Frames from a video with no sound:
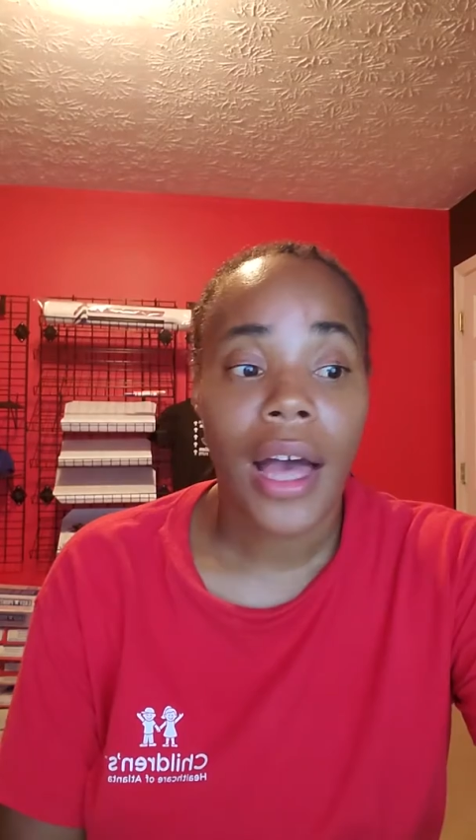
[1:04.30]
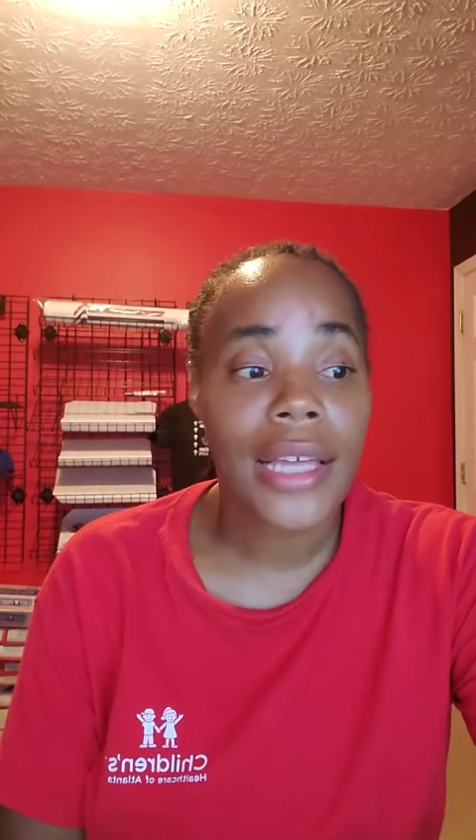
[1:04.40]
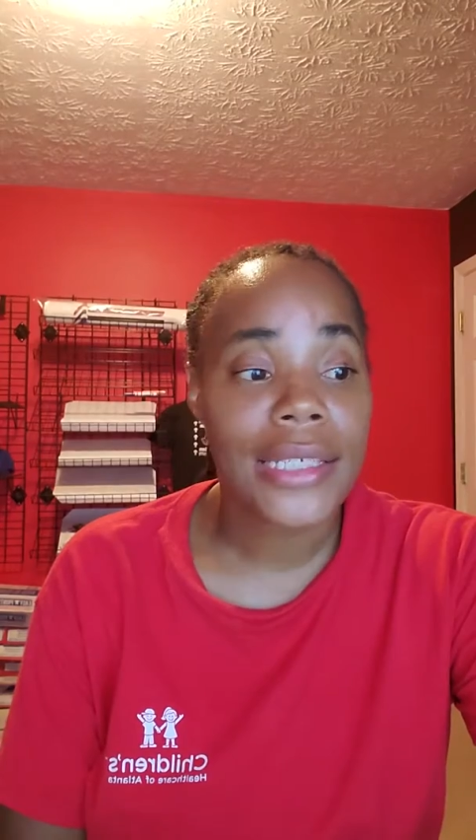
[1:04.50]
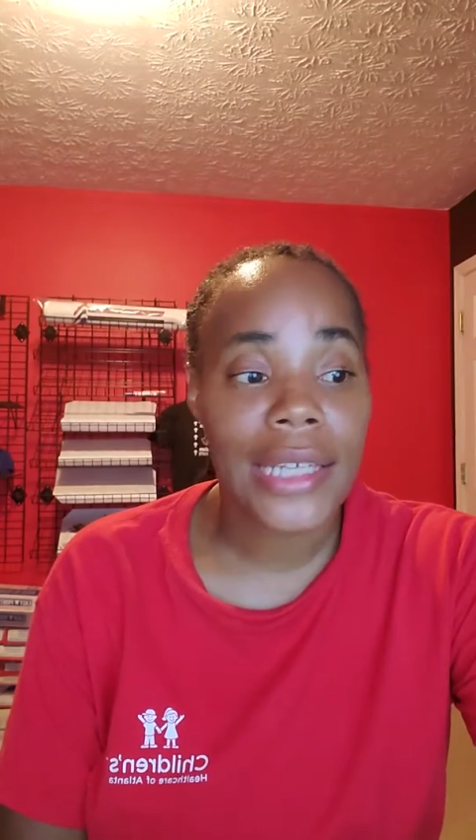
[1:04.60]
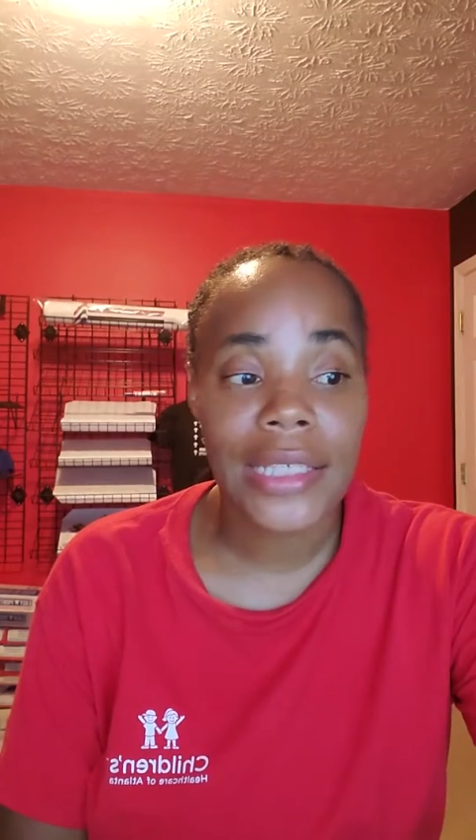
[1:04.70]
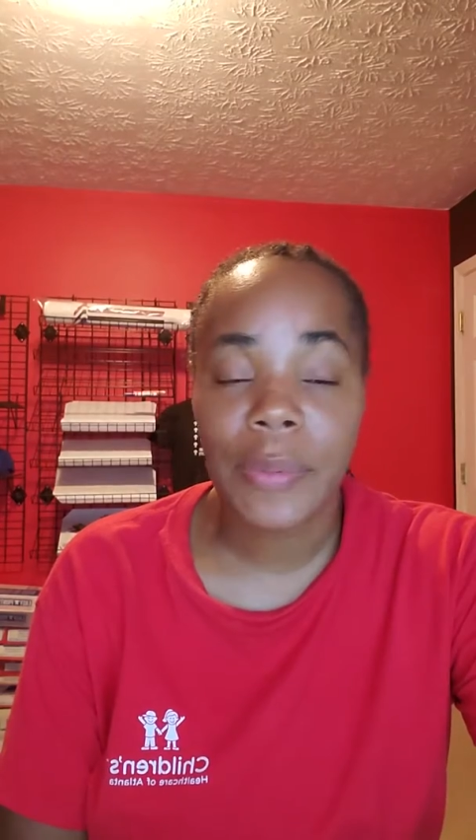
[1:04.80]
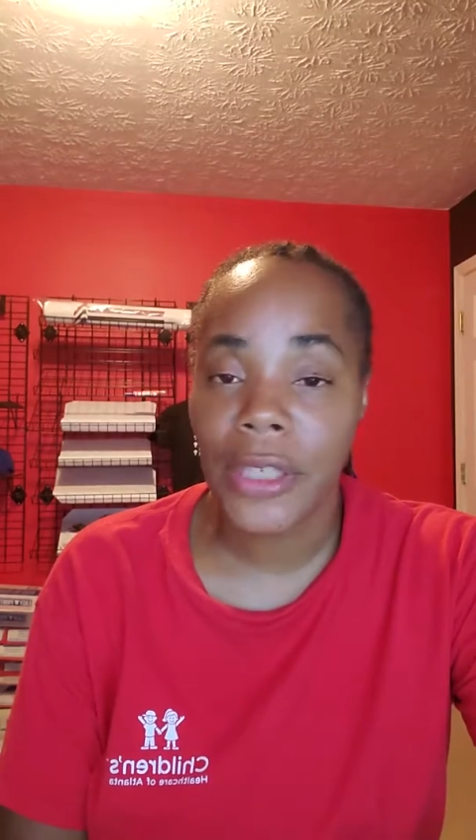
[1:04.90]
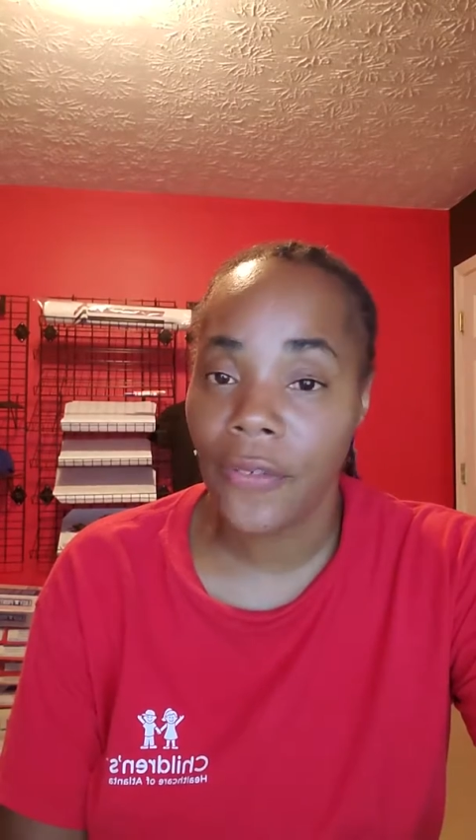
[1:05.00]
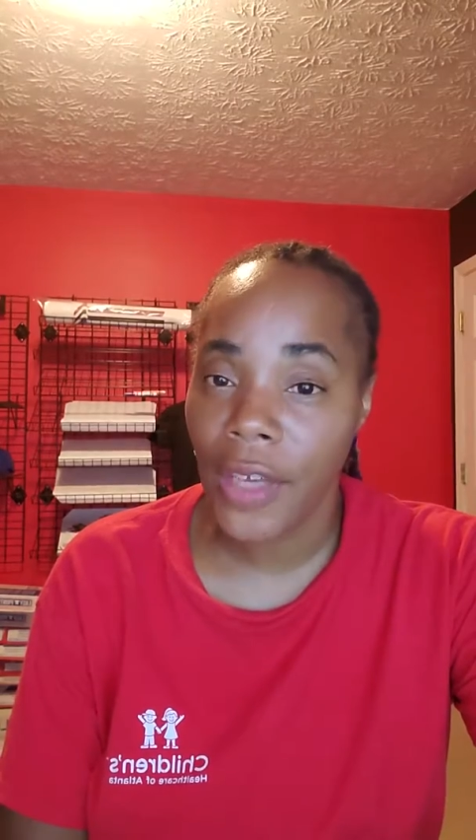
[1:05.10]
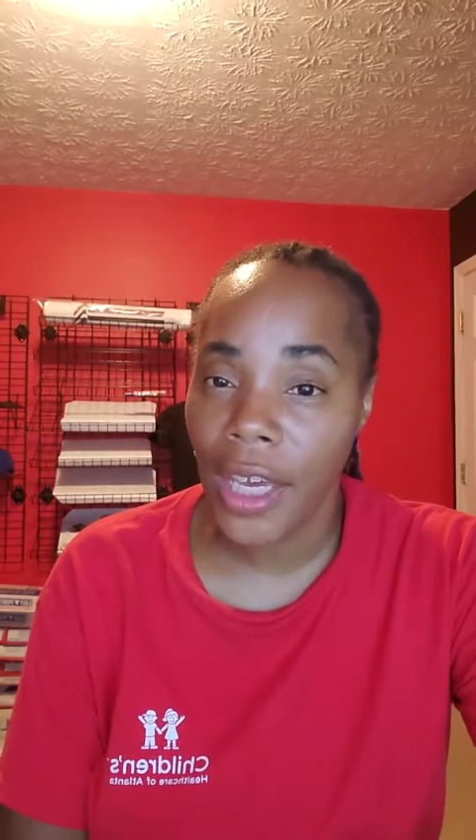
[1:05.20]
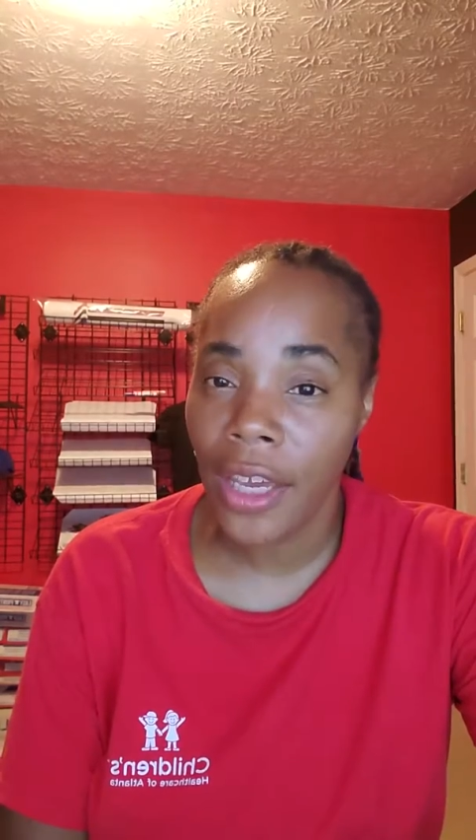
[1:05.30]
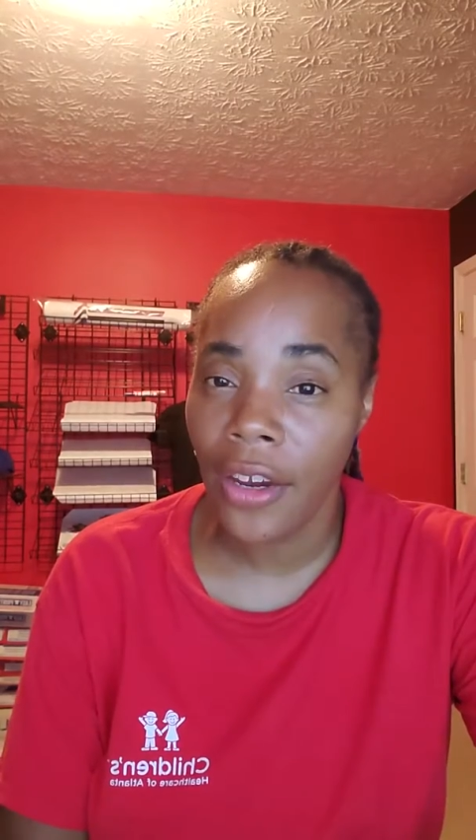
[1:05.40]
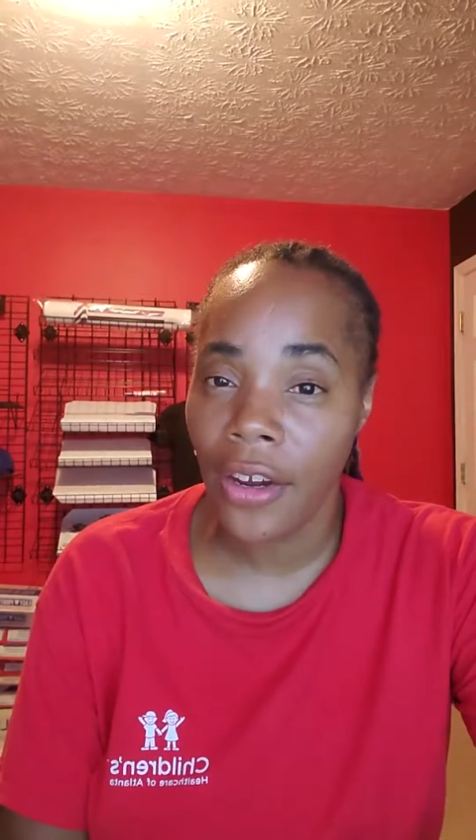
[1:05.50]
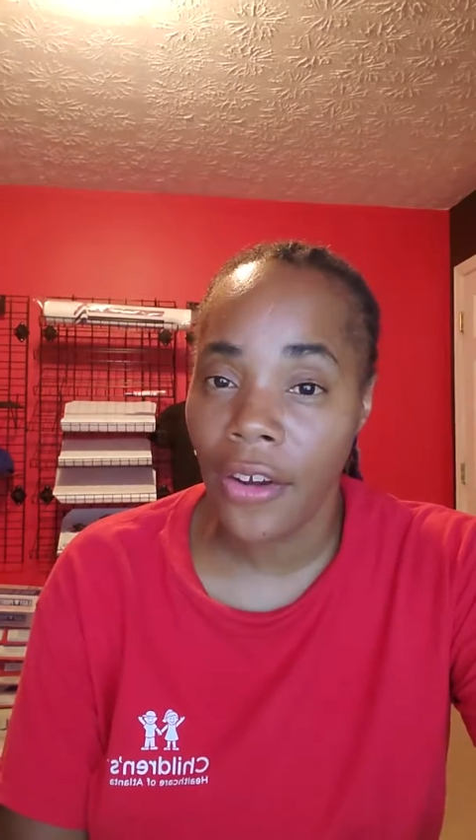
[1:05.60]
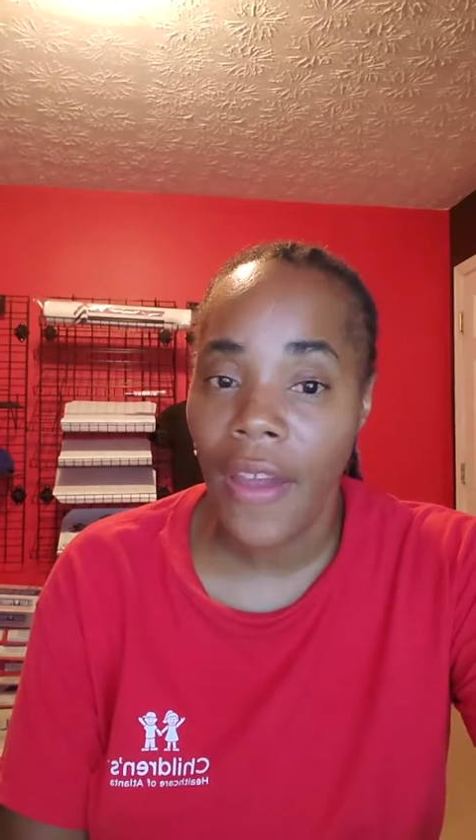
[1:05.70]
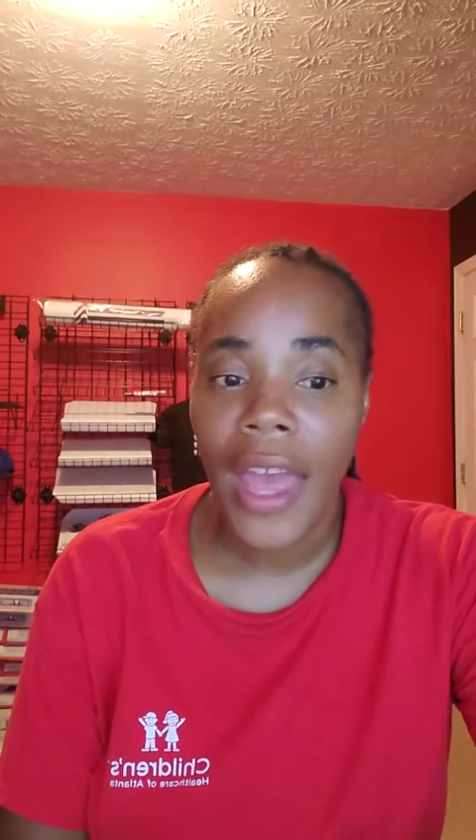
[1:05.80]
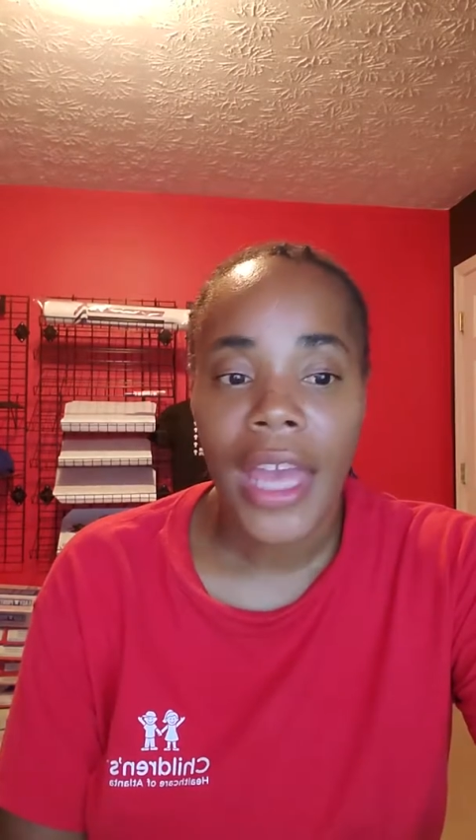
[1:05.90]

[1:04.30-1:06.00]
assessment of care,